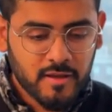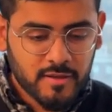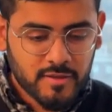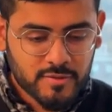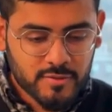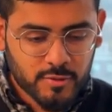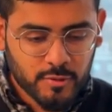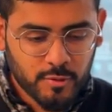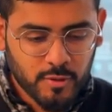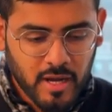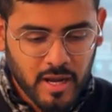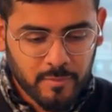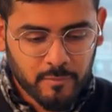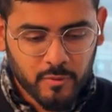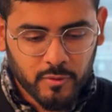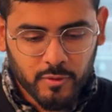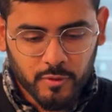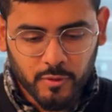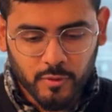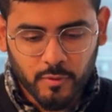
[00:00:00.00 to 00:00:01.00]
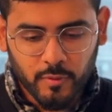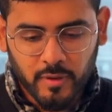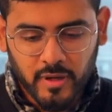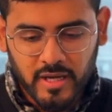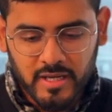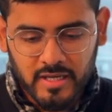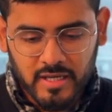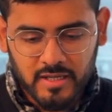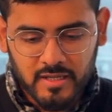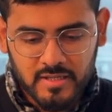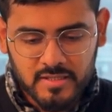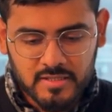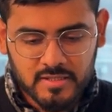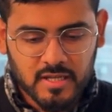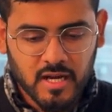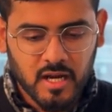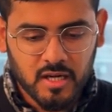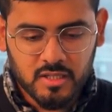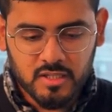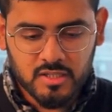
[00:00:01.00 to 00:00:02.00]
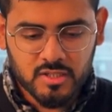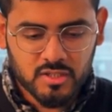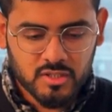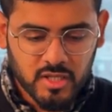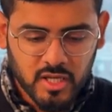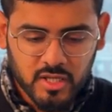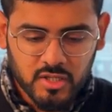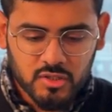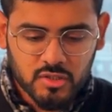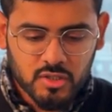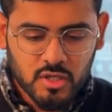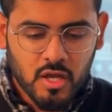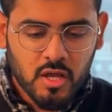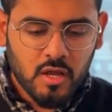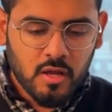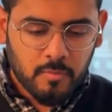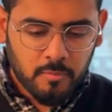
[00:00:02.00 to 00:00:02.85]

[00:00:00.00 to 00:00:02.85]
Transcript: So I'm going to go ahead and discard this change.